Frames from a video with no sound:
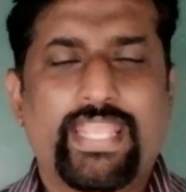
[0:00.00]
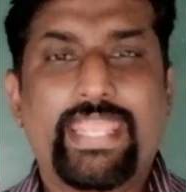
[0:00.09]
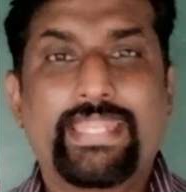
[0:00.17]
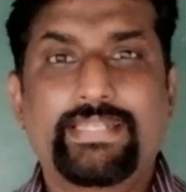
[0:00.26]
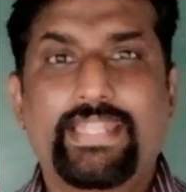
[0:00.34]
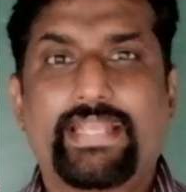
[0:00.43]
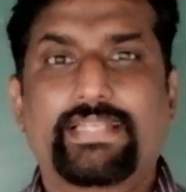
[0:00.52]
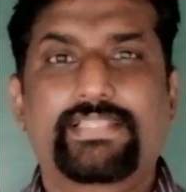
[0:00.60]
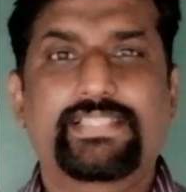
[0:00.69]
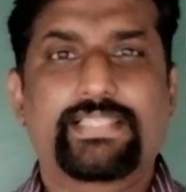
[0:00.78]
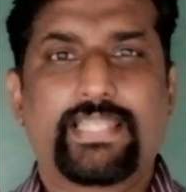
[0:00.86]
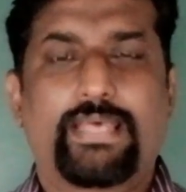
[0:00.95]

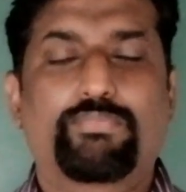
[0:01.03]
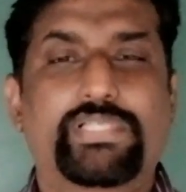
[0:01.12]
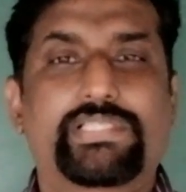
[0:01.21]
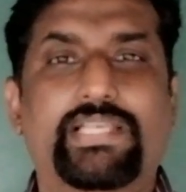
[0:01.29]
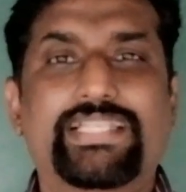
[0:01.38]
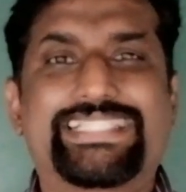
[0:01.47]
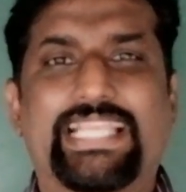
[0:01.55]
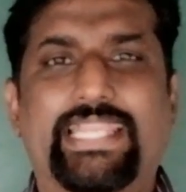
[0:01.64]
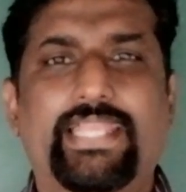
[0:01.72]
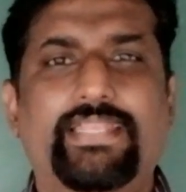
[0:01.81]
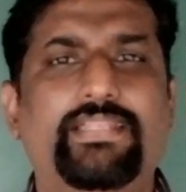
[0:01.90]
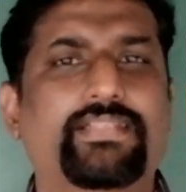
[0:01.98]
index numbers, a
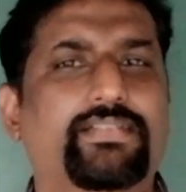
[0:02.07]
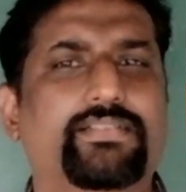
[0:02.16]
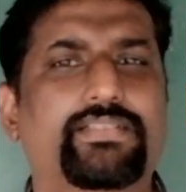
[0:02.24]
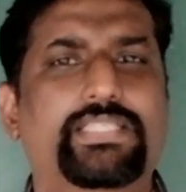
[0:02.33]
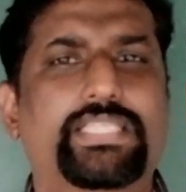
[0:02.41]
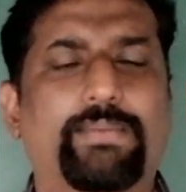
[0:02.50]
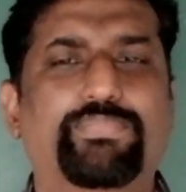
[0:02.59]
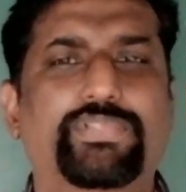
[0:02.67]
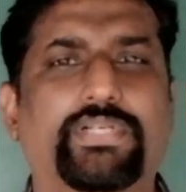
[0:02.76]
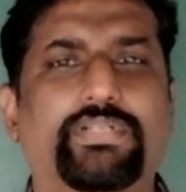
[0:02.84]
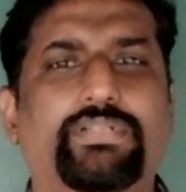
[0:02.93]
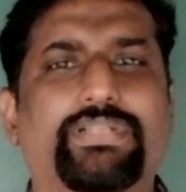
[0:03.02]
second
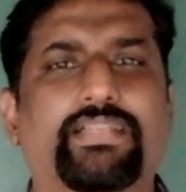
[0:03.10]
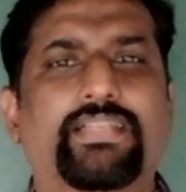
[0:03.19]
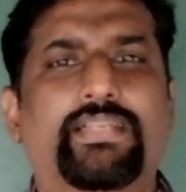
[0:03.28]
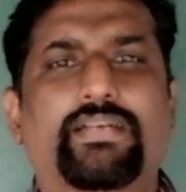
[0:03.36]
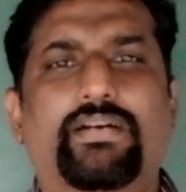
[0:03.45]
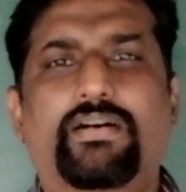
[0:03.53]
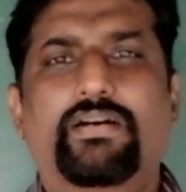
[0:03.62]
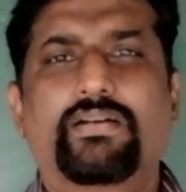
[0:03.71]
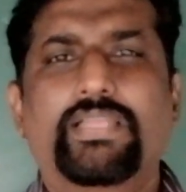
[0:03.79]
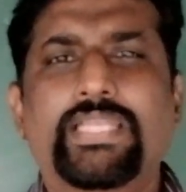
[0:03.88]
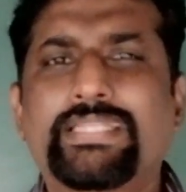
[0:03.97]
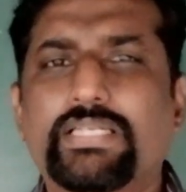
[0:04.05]
chapter
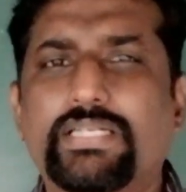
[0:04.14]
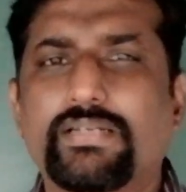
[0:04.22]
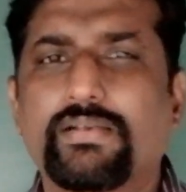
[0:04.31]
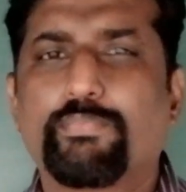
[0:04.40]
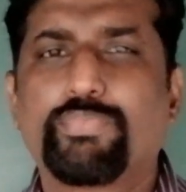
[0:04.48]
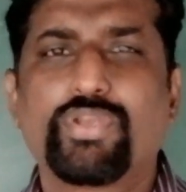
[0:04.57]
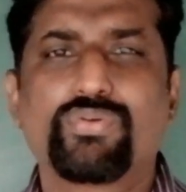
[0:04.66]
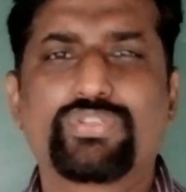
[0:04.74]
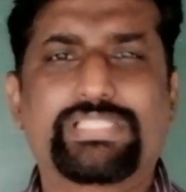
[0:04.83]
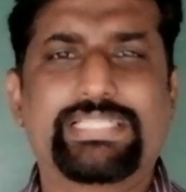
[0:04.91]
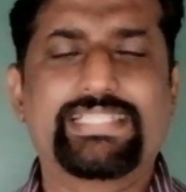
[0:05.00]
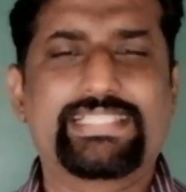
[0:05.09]
uh, in the
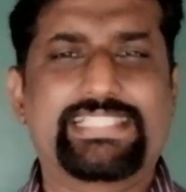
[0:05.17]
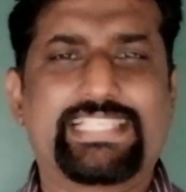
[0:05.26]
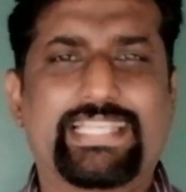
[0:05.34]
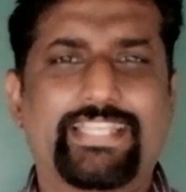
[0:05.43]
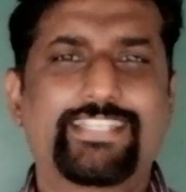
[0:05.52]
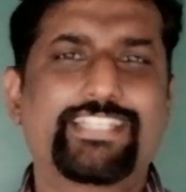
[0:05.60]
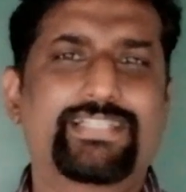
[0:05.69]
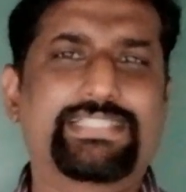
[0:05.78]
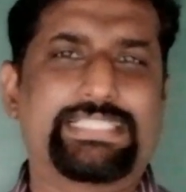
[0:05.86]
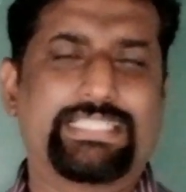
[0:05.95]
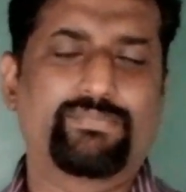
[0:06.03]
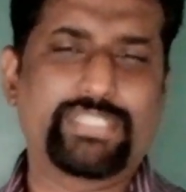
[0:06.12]
PUC second year
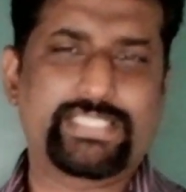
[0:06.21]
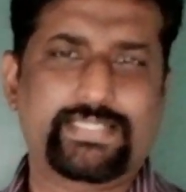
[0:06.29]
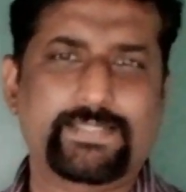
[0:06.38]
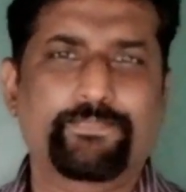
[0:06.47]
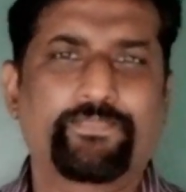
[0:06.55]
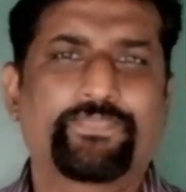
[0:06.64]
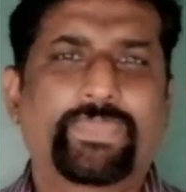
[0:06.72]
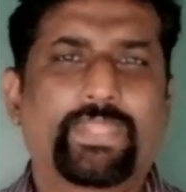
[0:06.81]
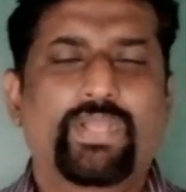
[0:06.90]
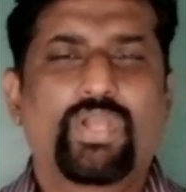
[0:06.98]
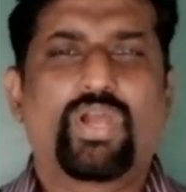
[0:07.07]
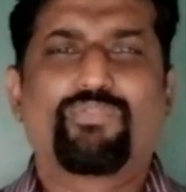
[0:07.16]
syllabus.
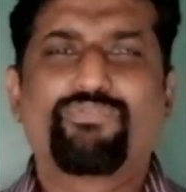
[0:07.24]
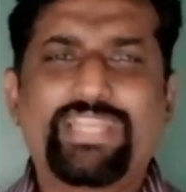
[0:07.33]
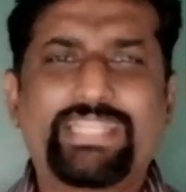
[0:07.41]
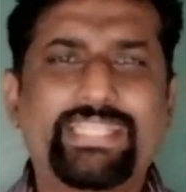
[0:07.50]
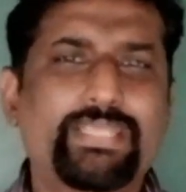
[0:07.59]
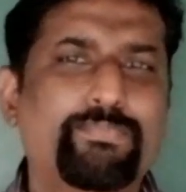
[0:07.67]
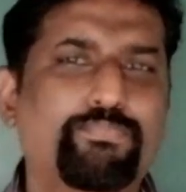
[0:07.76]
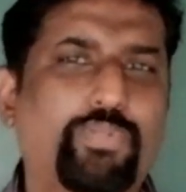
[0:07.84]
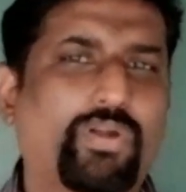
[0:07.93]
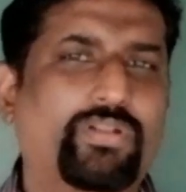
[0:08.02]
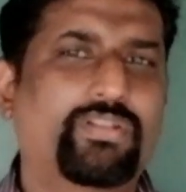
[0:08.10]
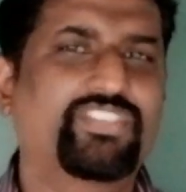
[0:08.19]
A very
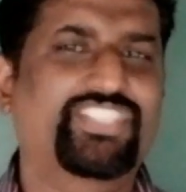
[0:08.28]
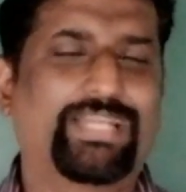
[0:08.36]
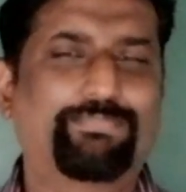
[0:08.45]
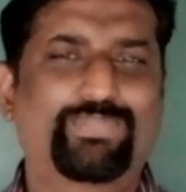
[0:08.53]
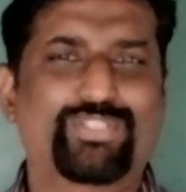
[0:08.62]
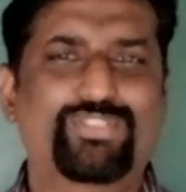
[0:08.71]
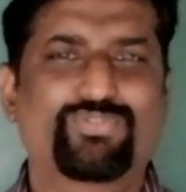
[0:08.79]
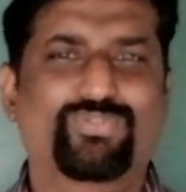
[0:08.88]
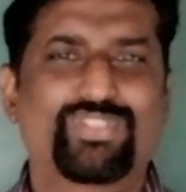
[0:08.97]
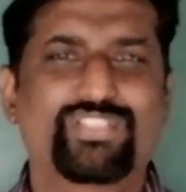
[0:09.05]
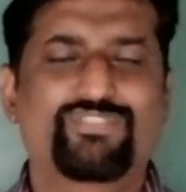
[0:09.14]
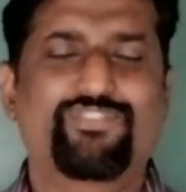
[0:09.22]
important chapter
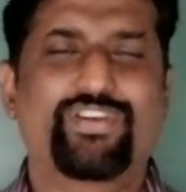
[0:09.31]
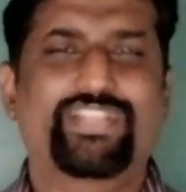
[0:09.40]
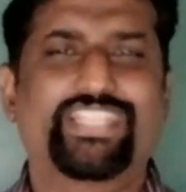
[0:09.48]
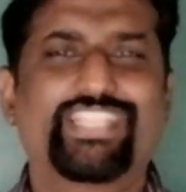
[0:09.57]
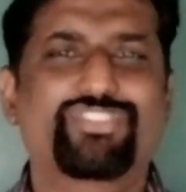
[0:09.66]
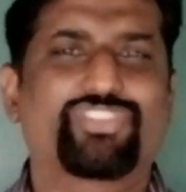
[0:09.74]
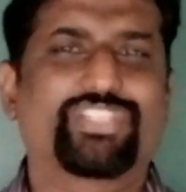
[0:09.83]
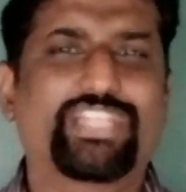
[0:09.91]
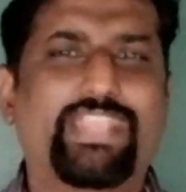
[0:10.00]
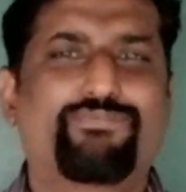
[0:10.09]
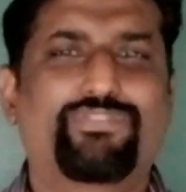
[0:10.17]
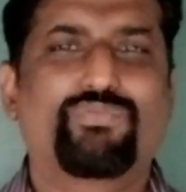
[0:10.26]
students for each
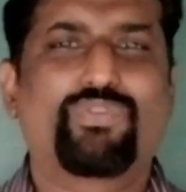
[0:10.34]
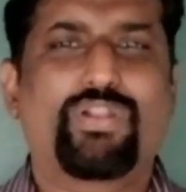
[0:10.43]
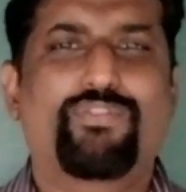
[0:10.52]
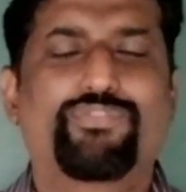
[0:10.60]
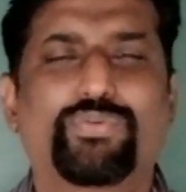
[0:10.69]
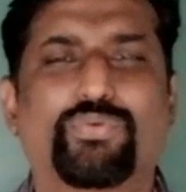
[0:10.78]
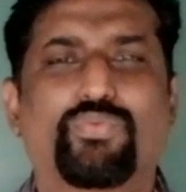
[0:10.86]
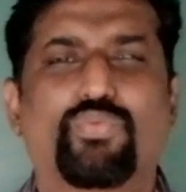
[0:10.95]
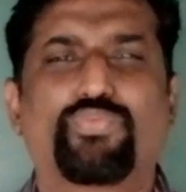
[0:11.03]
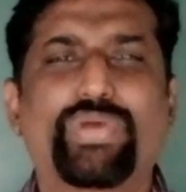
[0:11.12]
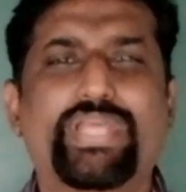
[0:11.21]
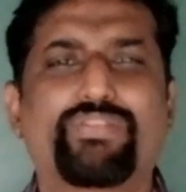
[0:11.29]
and every one of you.
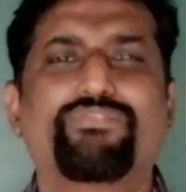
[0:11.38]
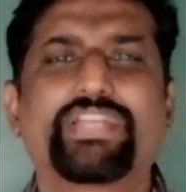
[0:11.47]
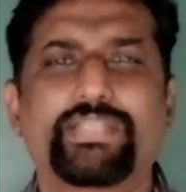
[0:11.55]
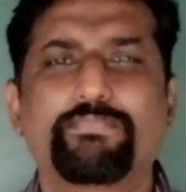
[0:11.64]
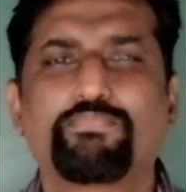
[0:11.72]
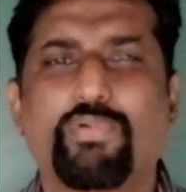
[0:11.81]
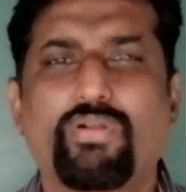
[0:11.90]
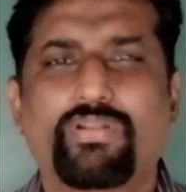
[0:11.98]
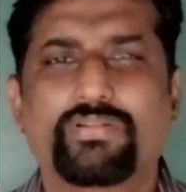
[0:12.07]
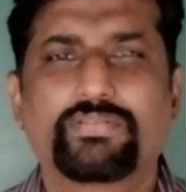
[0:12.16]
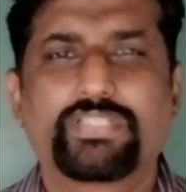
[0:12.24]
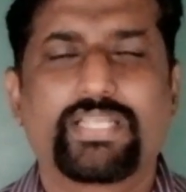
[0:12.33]
Very very
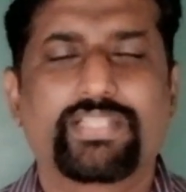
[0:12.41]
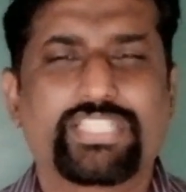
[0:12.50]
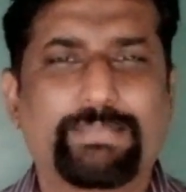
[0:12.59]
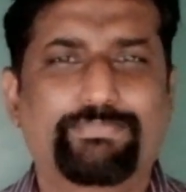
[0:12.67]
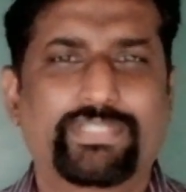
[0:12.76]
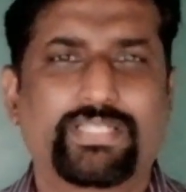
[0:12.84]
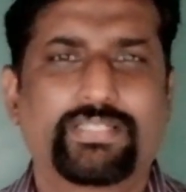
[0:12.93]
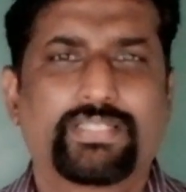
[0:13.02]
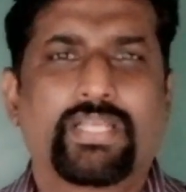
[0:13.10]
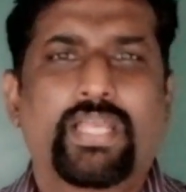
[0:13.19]
important chapter.